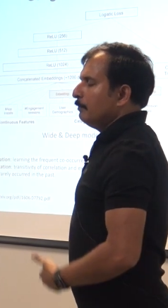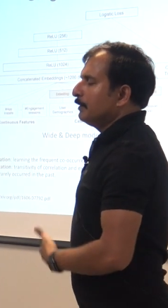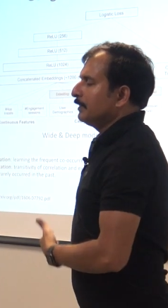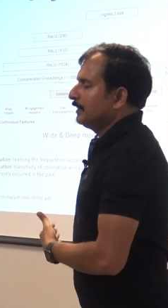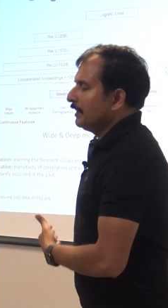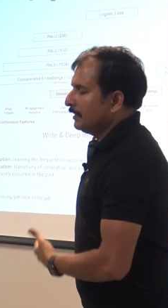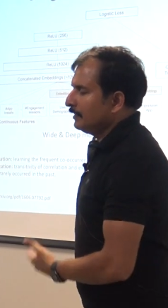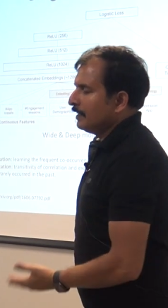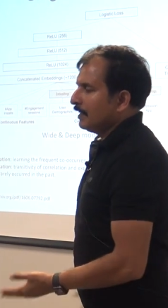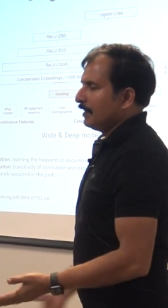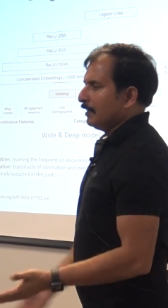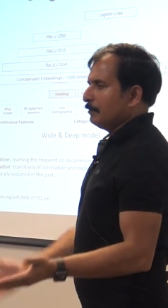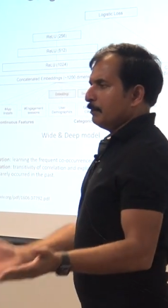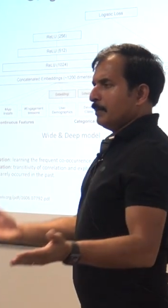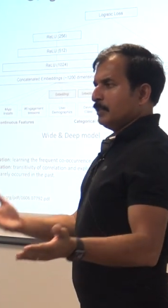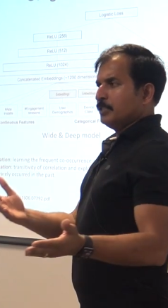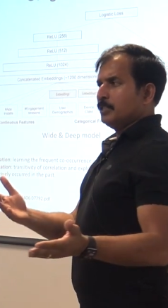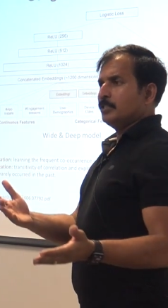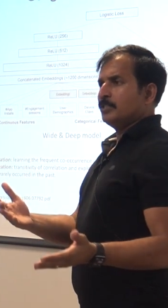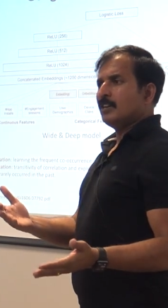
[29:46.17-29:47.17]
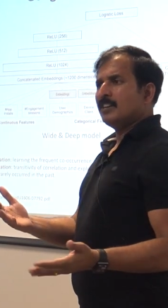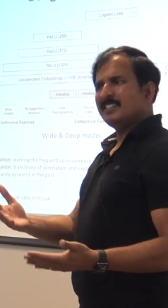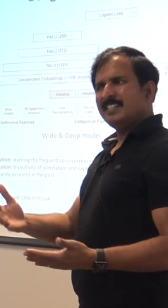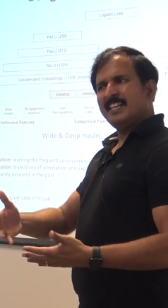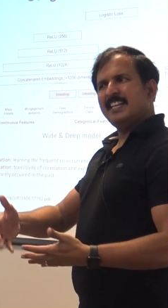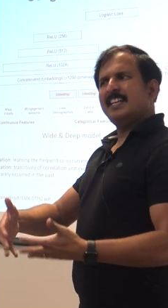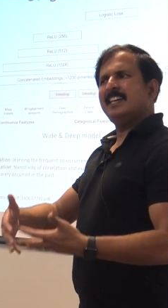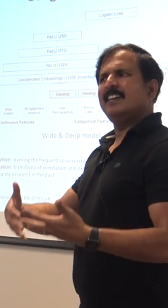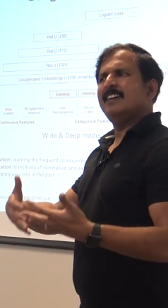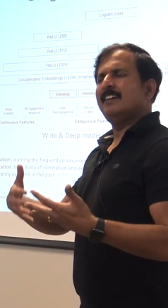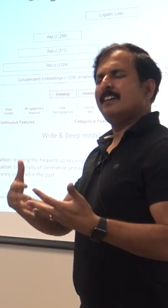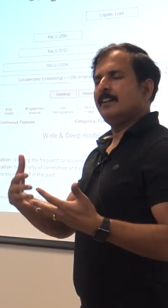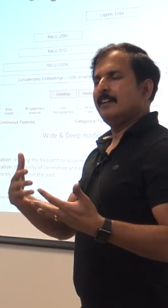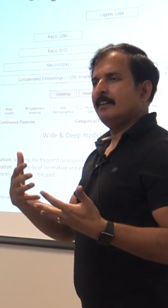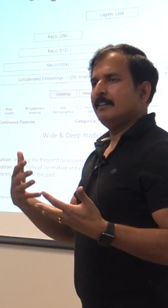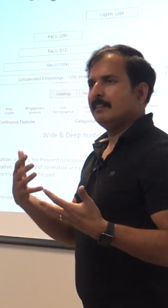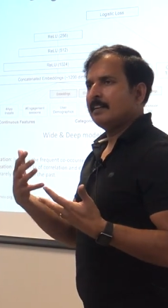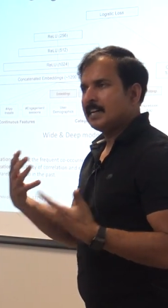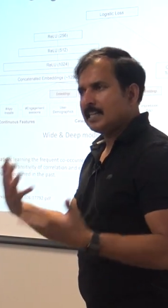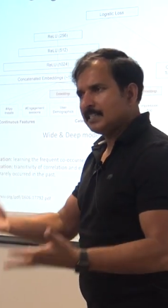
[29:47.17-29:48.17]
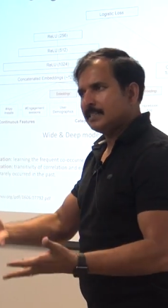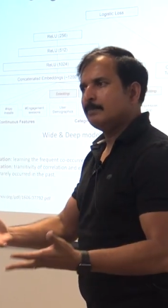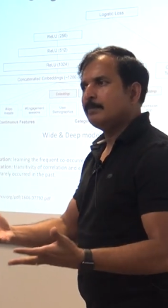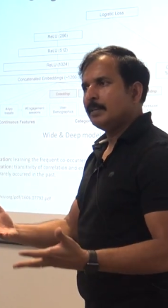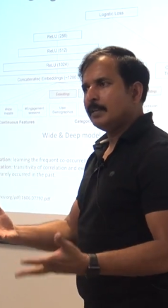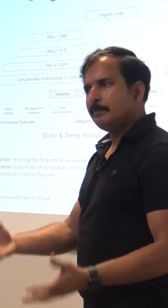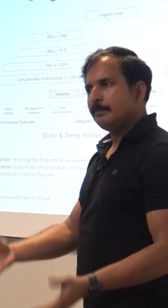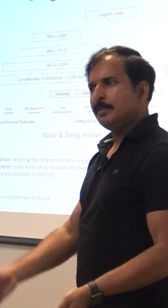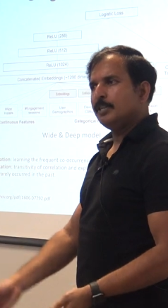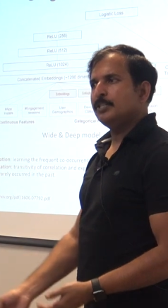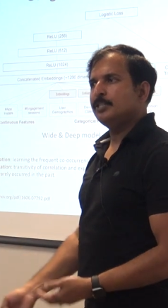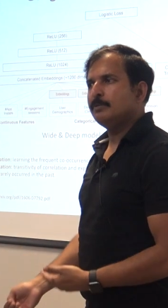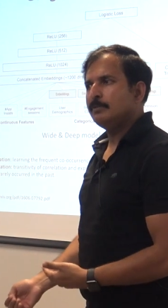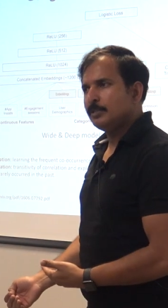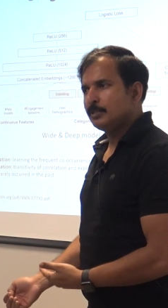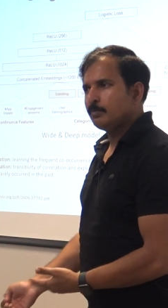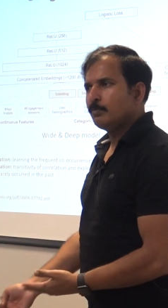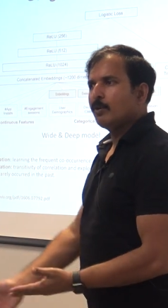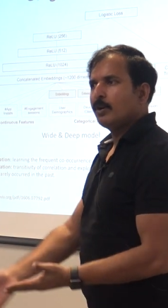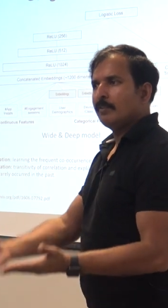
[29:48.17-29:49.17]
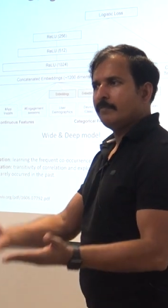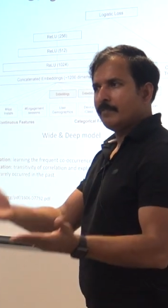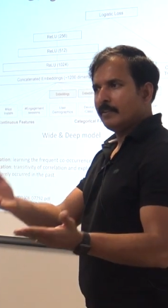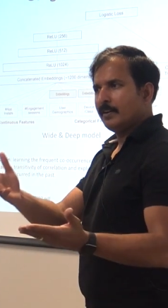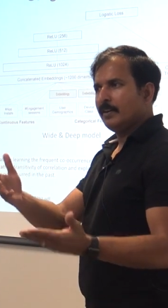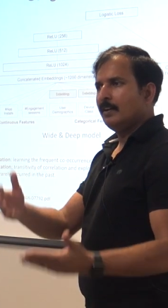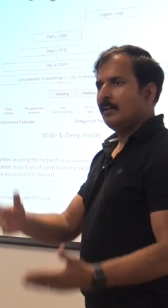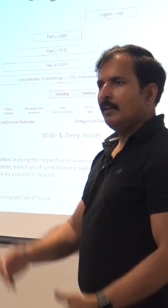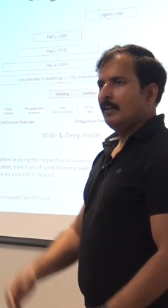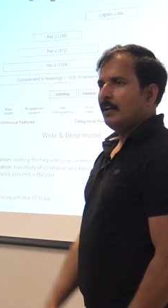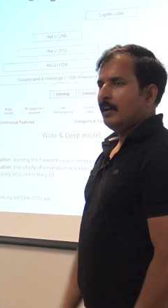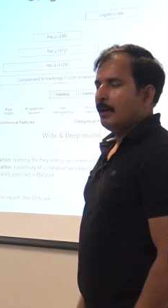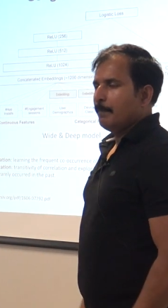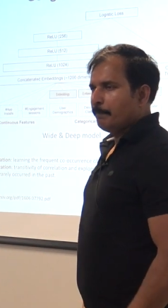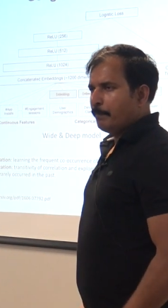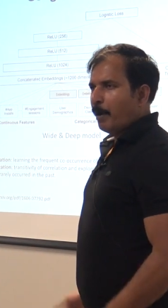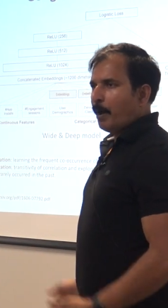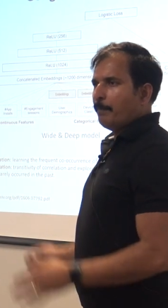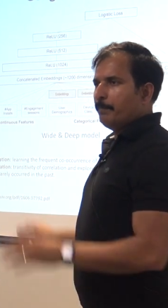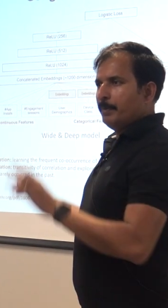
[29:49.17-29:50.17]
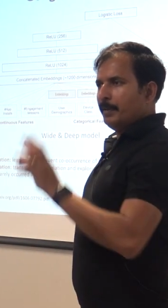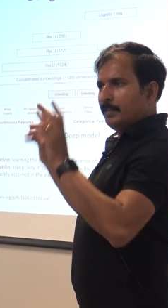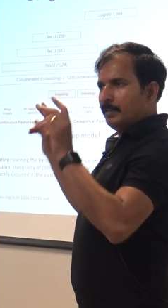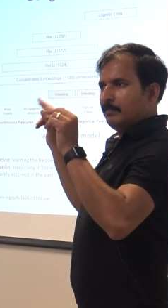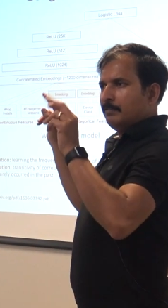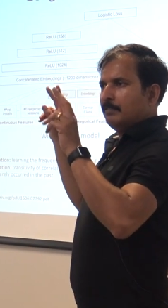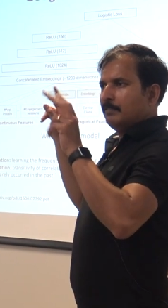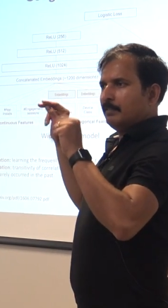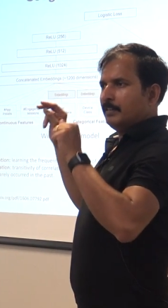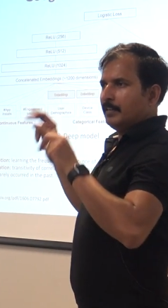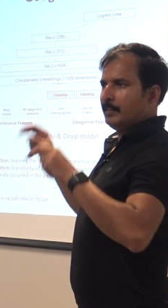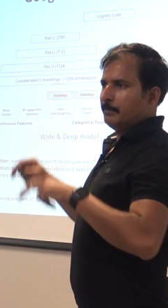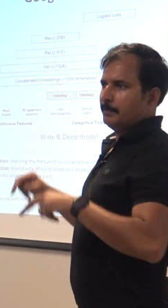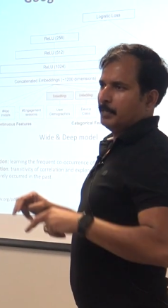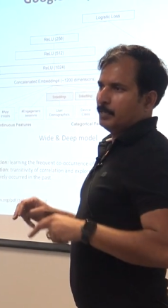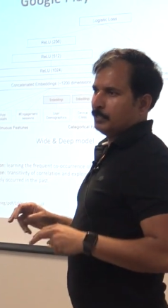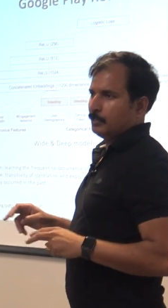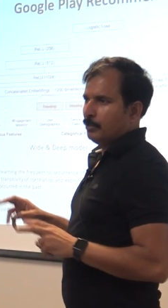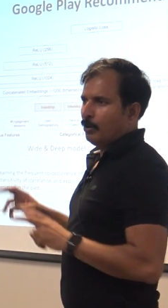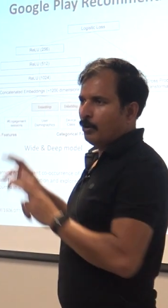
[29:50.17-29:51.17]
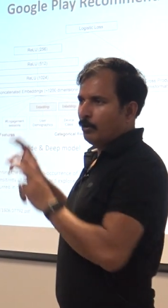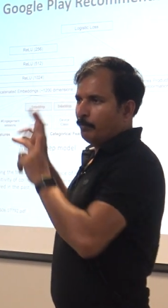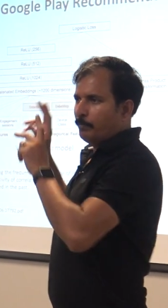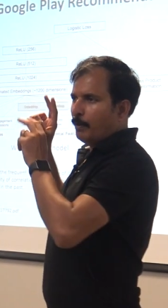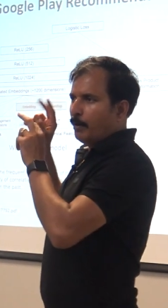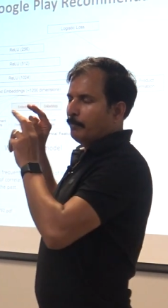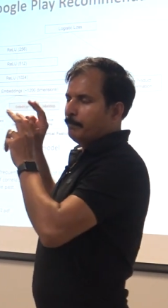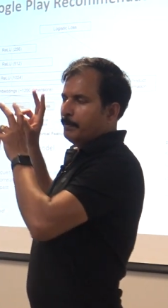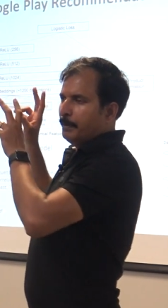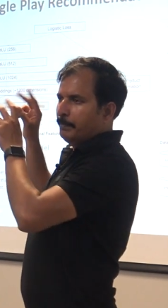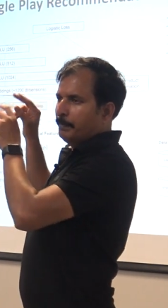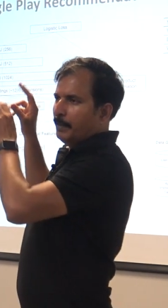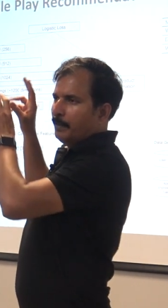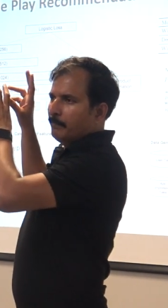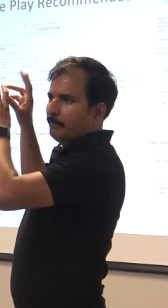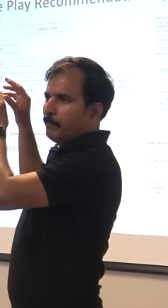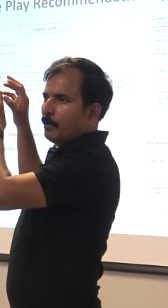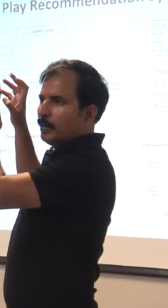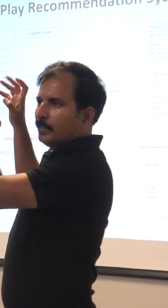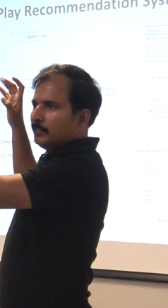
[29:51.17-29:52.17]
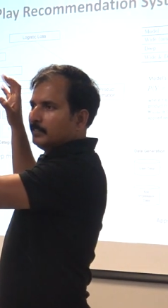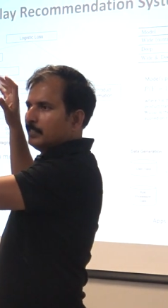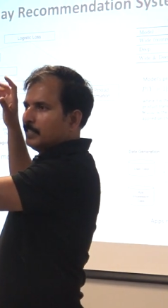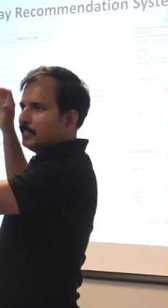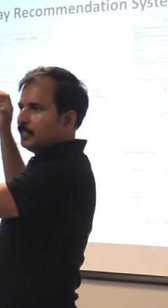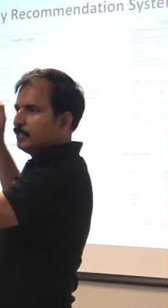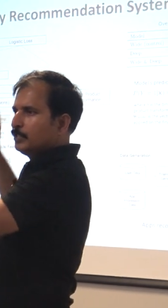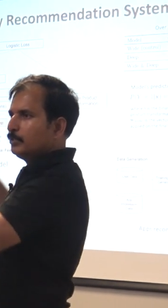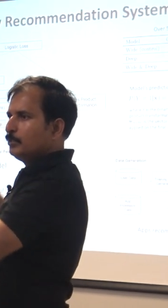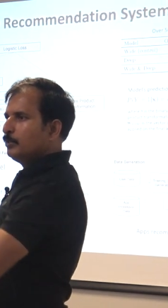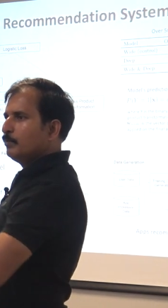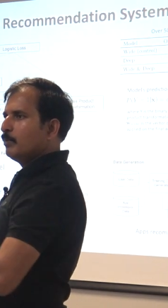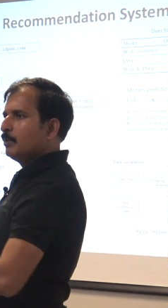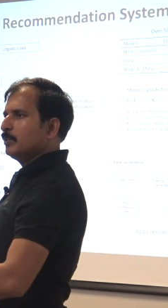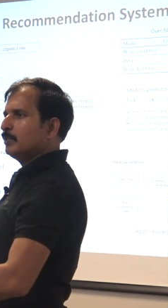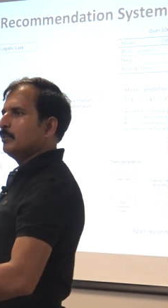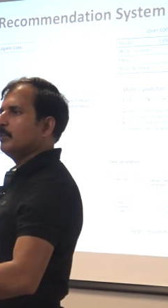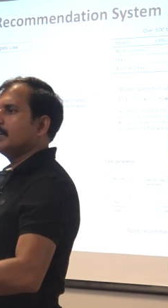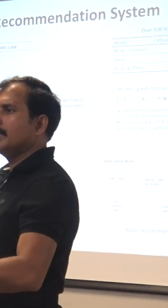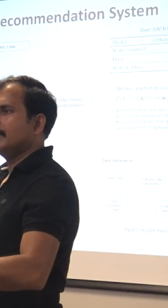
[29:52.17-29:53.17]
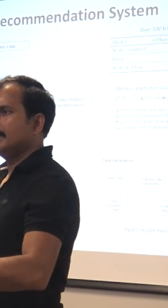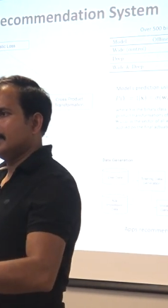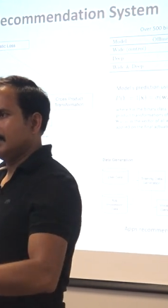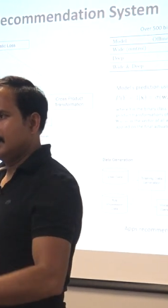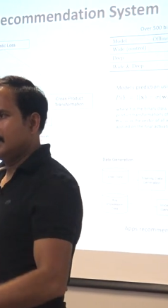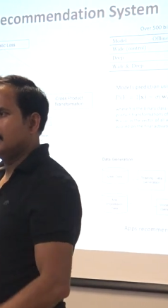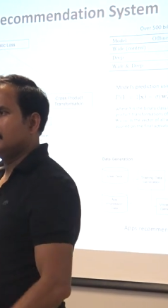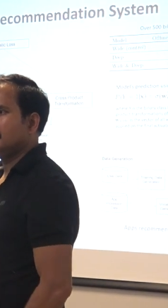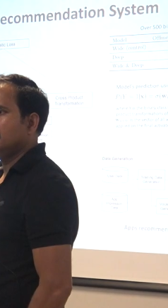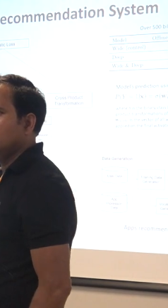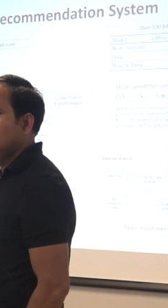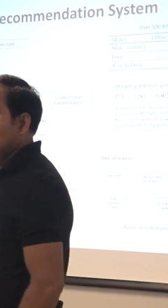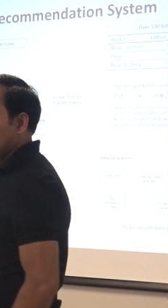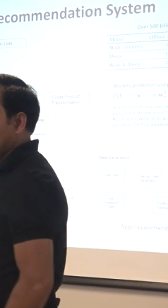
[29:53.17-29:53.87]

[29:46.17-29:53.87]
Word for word: but then that recommendation is not really a, a custom recommendation, it is more of a, a popular recommendation. Oh, po people have bought this, do you want to look at this too,